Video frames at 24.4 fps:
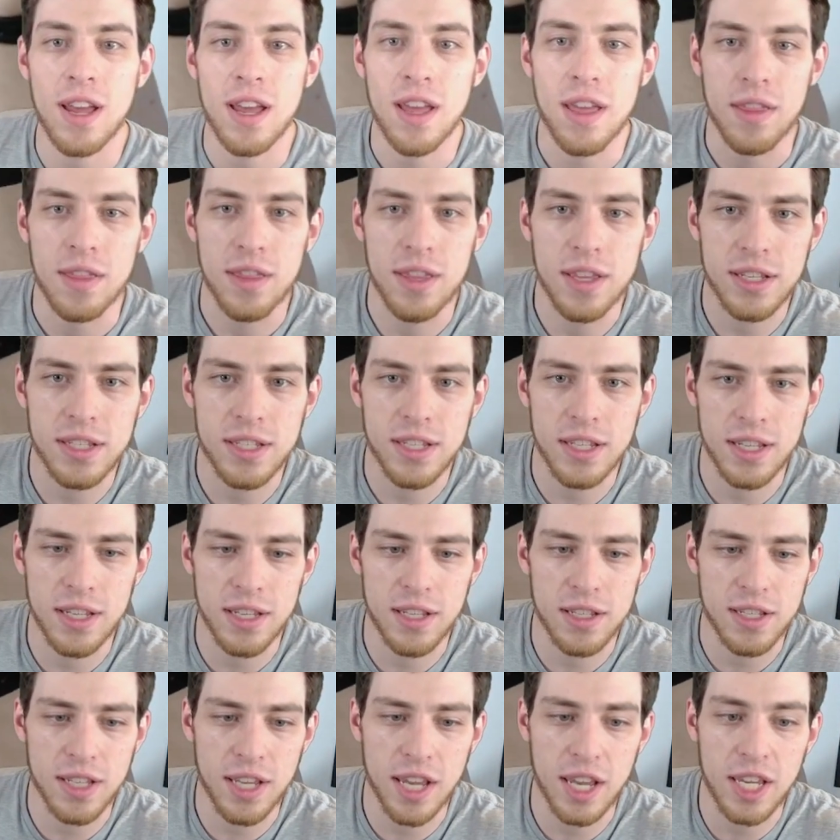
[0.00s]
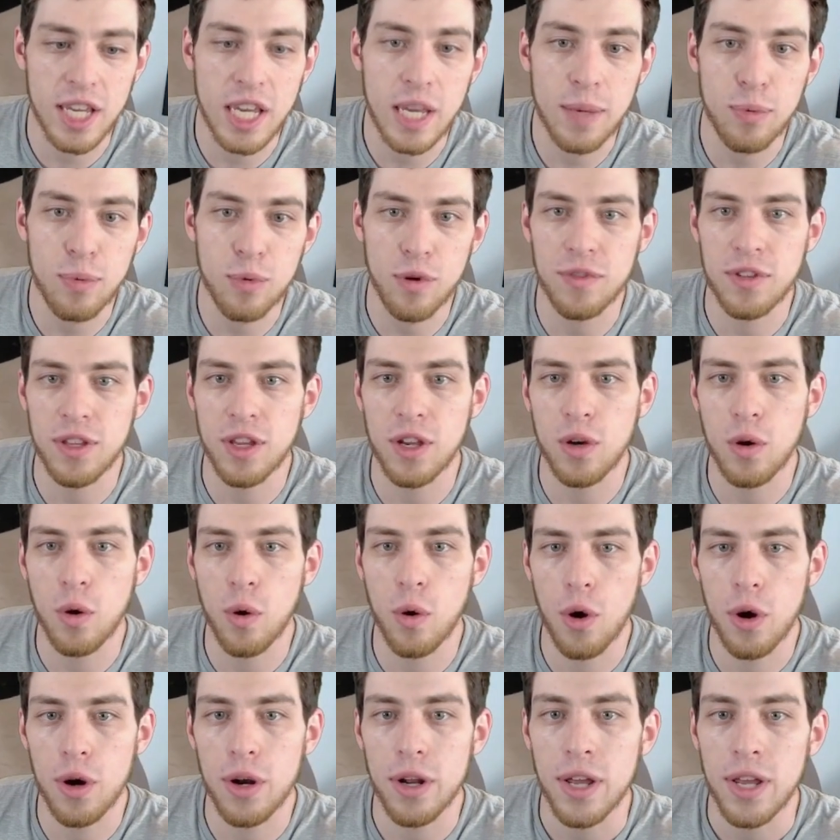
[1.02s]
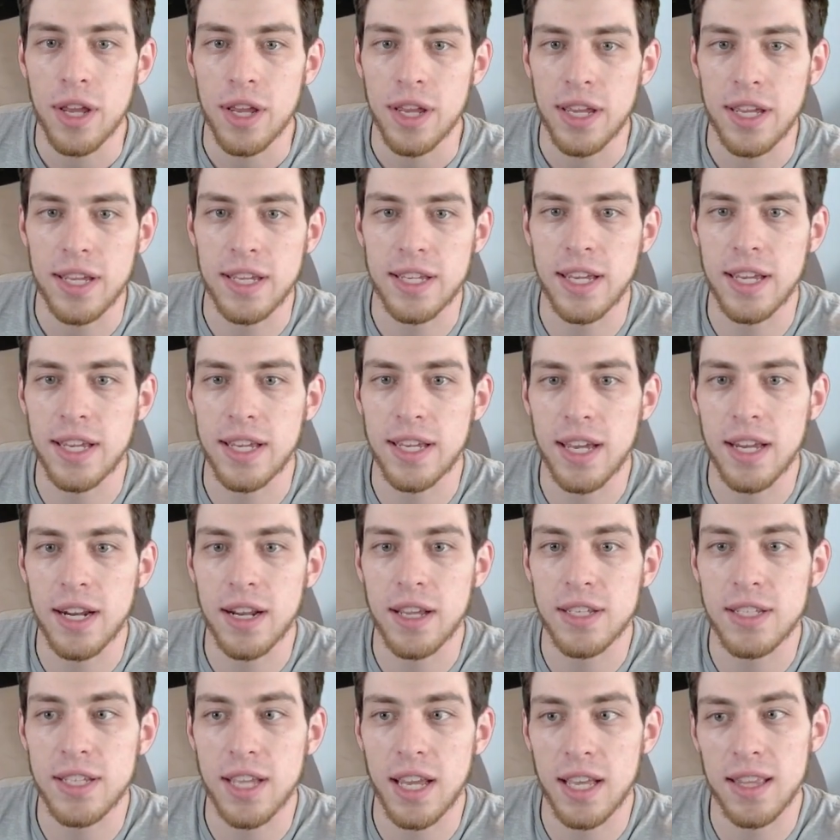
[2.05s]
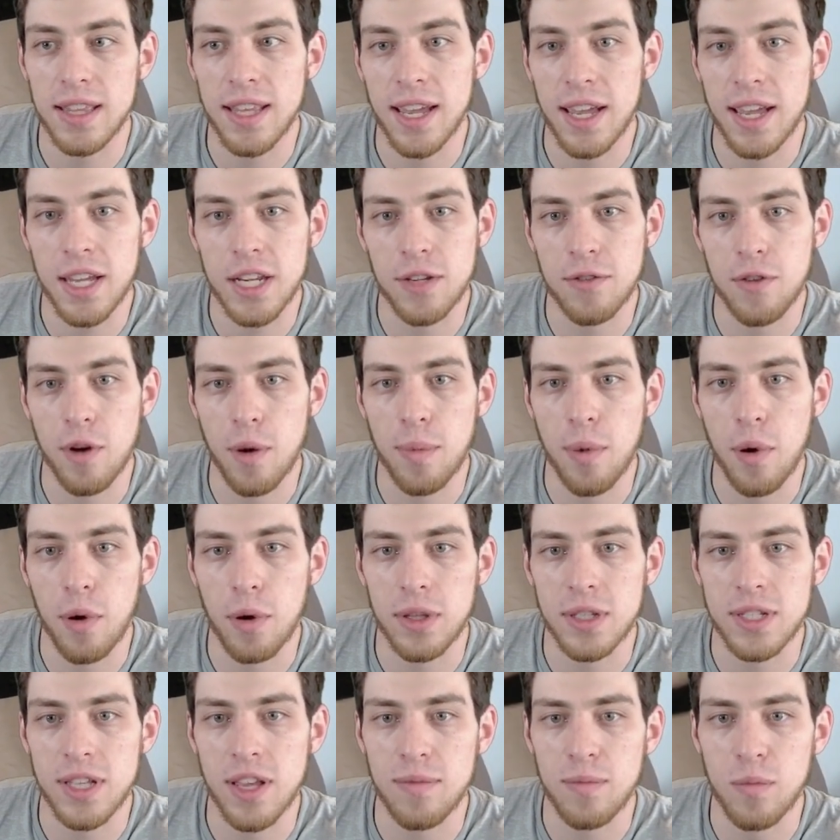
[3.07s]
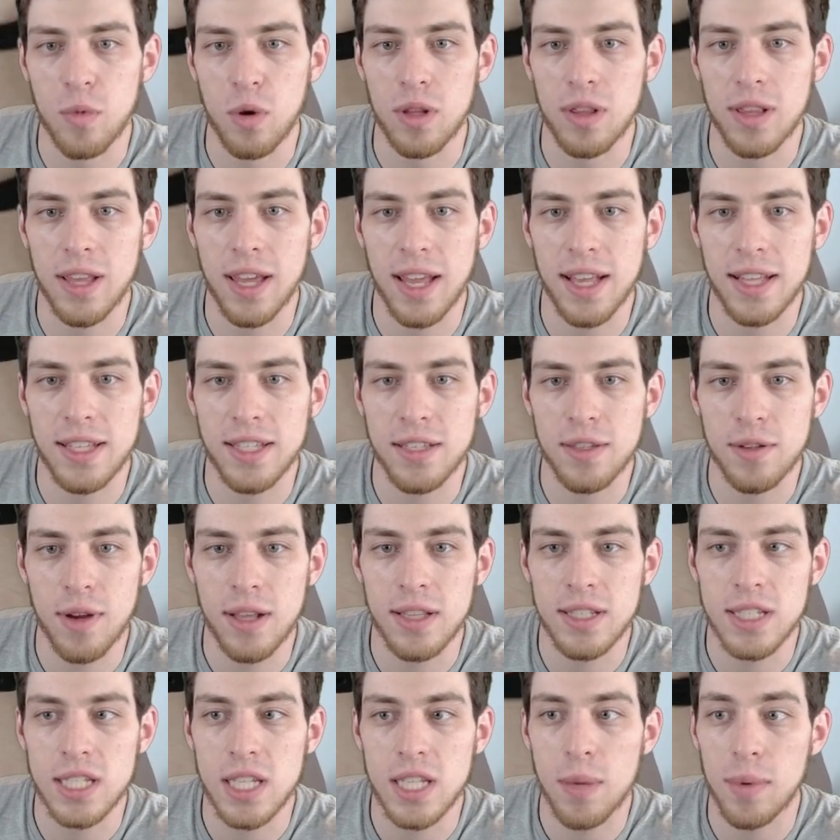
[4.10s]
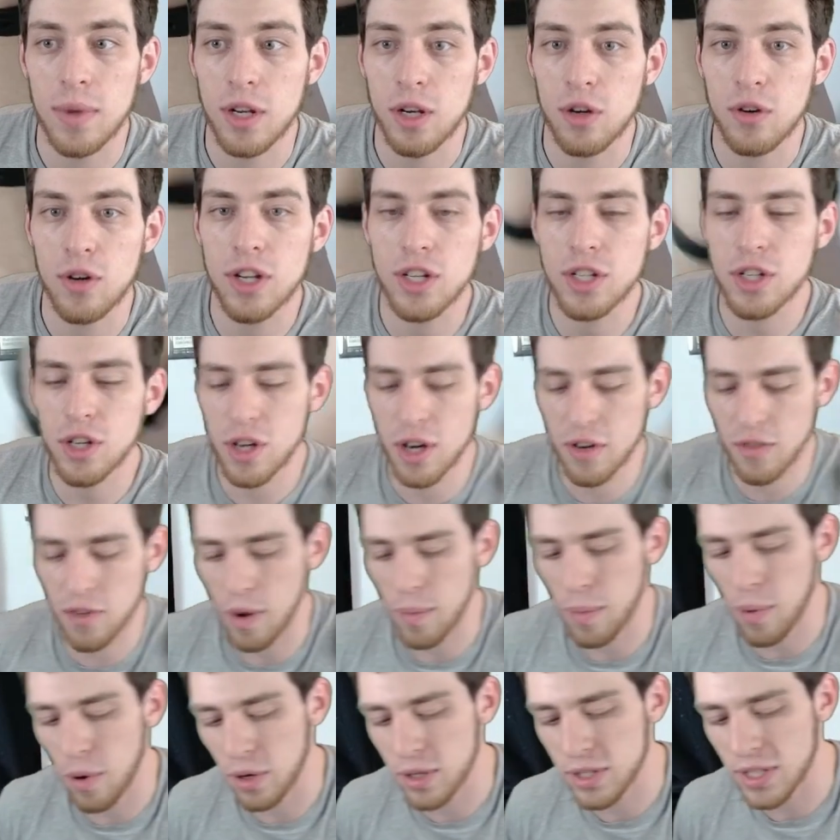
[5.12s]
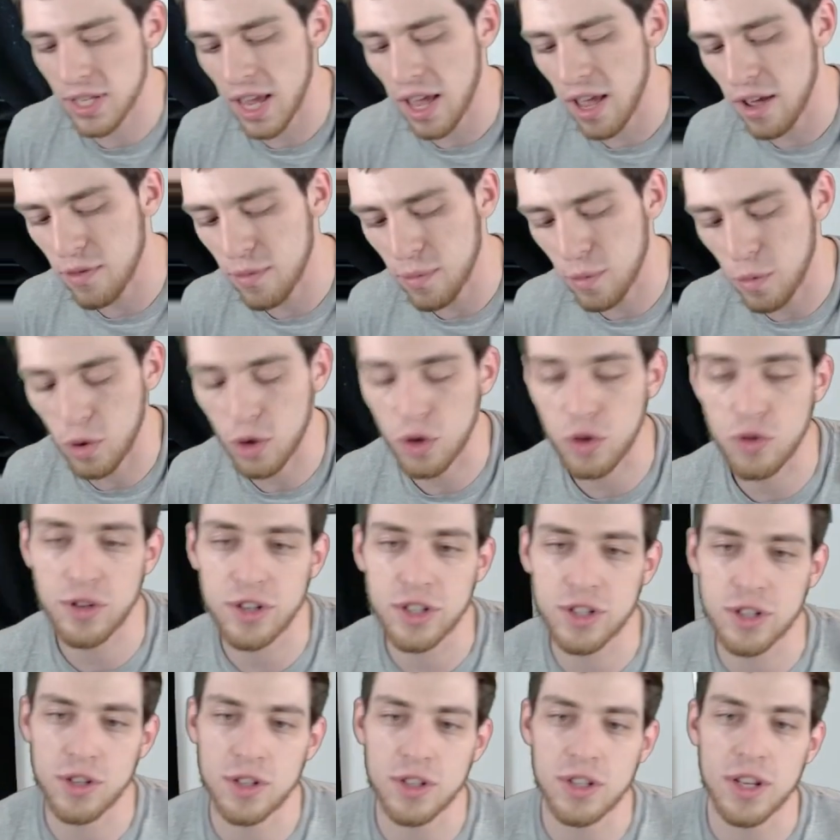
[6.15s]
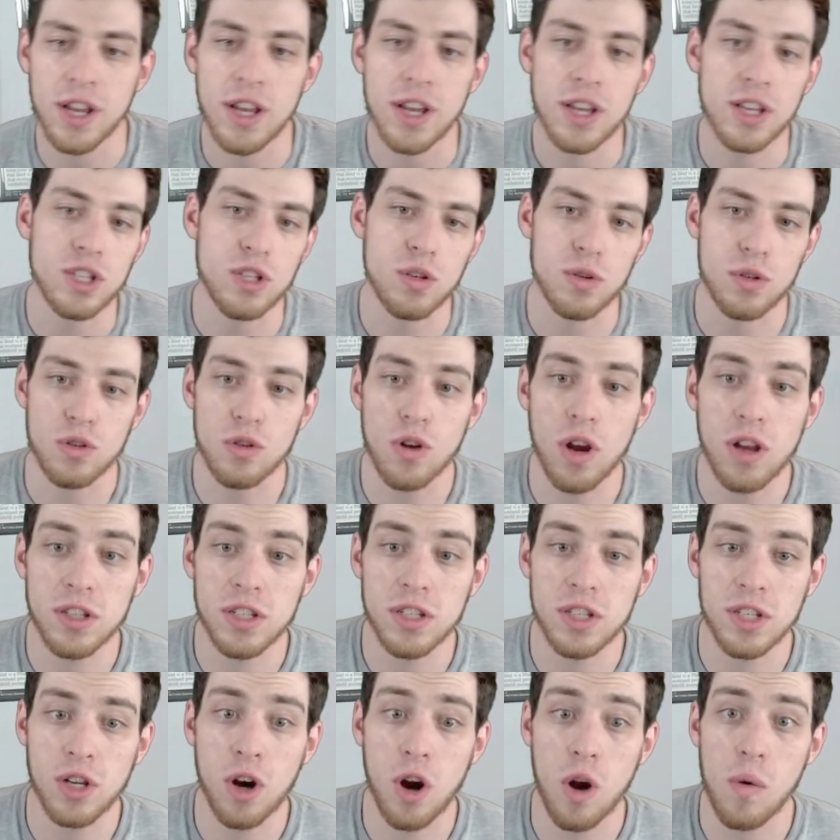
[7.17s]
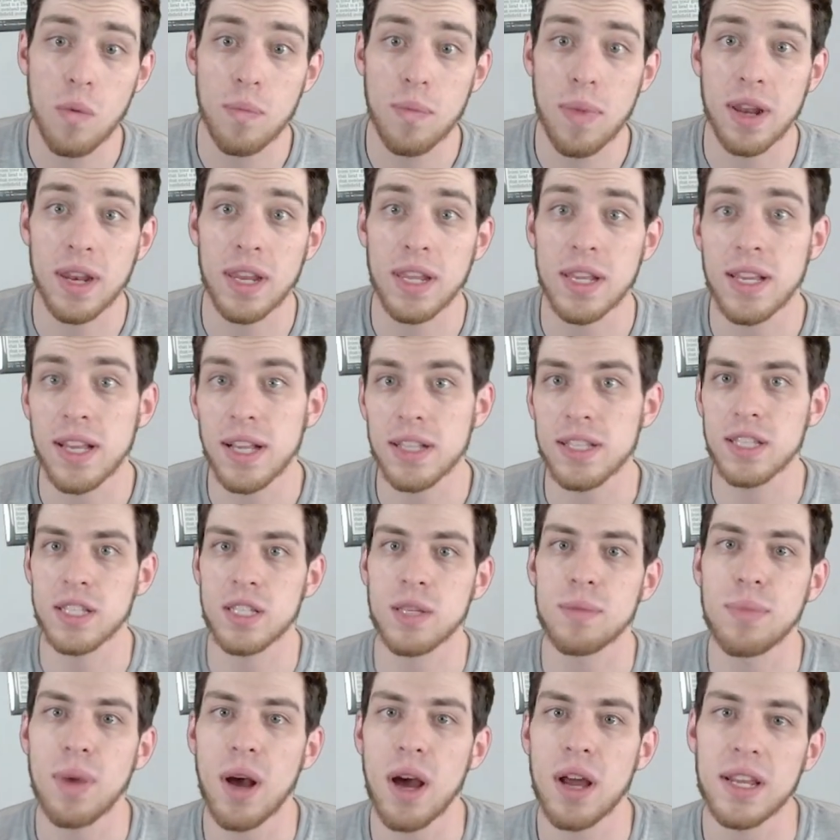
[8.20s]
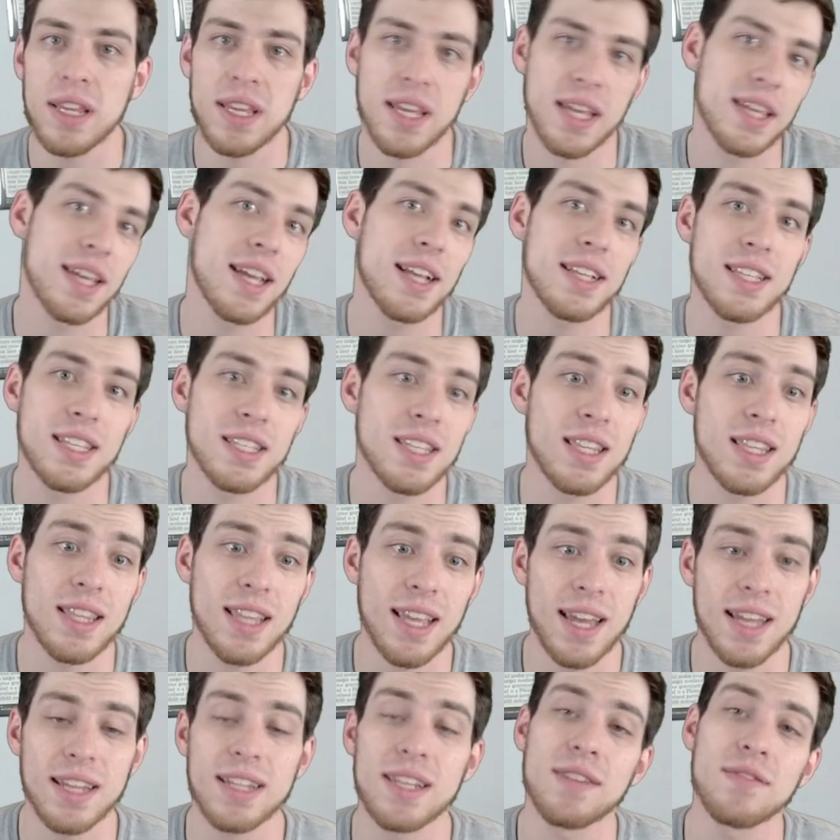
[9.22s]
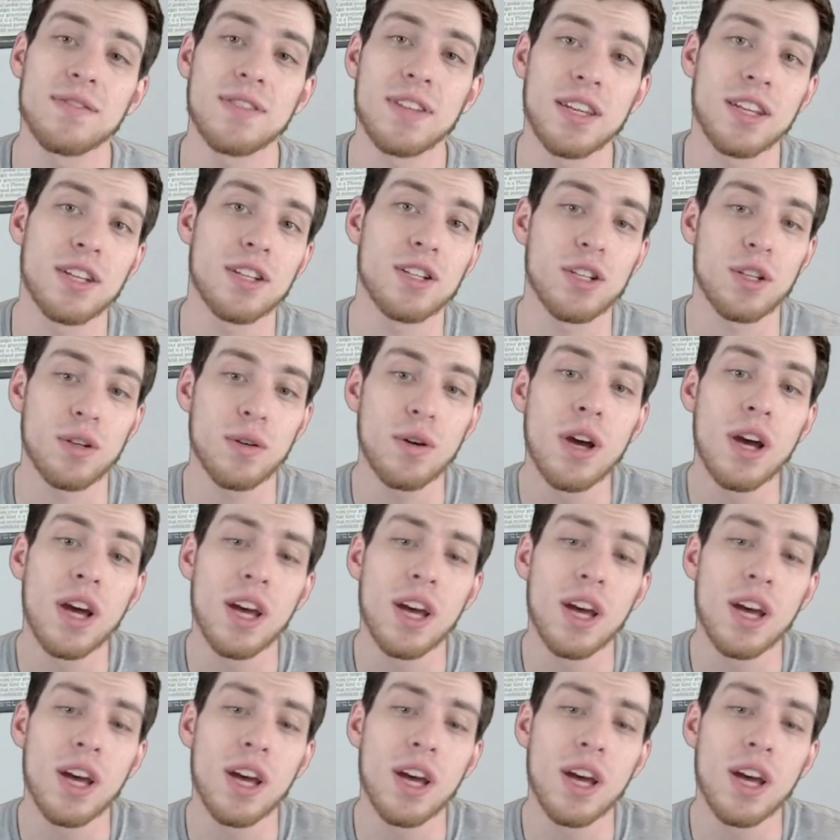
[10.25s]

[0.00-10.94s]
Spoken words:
This is a Keeper of the Accord. It can get us a land if our opponents have more lands in their end step, and a creature if our opponents have more creatures. So it draws us a card with Bennie, gets us a body, and gets us a land if needed to.